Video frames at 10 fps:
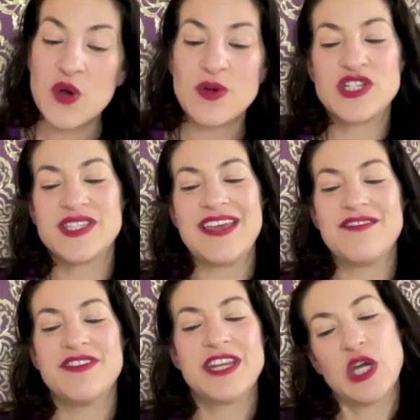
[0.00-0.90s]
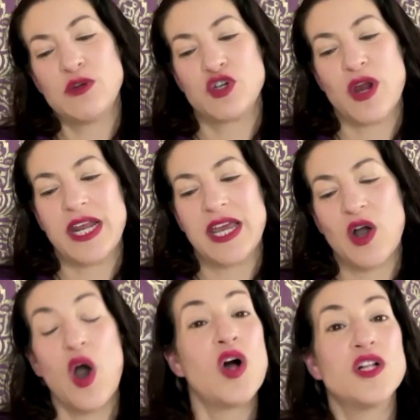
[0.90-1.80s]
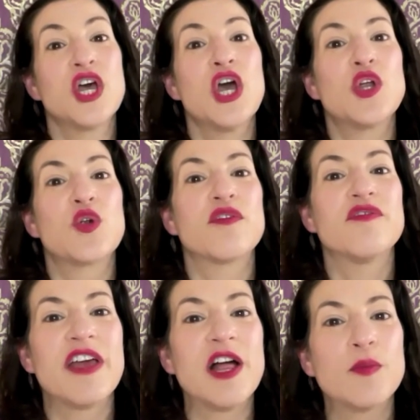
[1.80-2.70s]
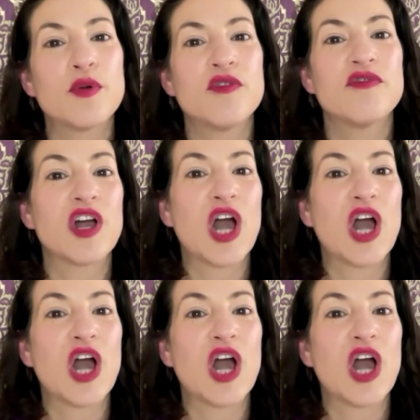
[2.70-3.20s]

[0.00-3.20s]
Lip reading: which is a video training called Your Fail-Proof